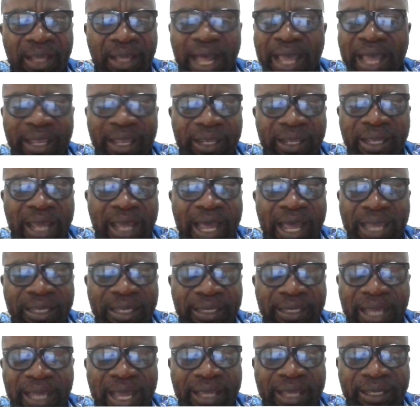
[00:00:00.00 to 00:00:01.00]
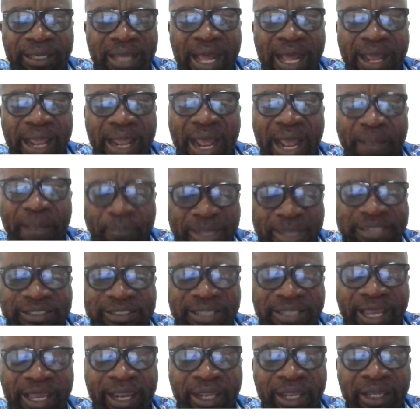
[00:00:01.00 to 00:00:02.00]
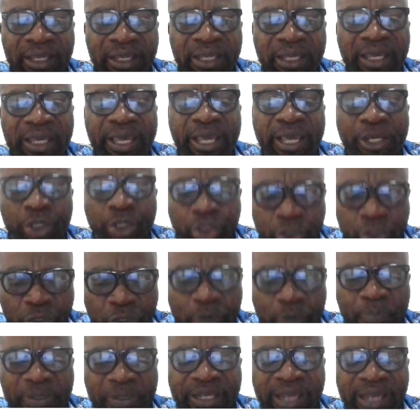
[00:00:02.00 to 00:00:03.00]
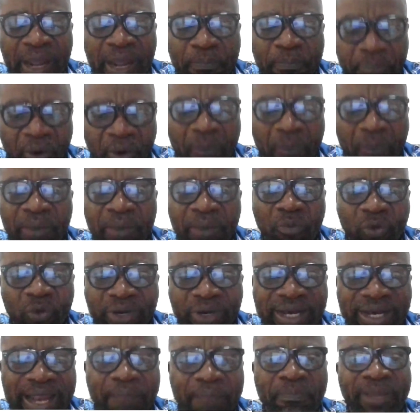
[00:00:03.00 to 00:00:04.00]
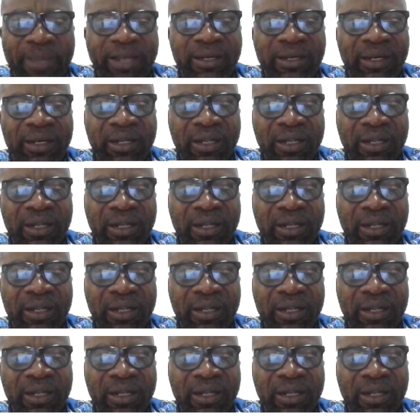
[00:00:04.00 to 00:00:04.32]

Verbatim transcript: I, I, I, I, must say, it should be a problem with government.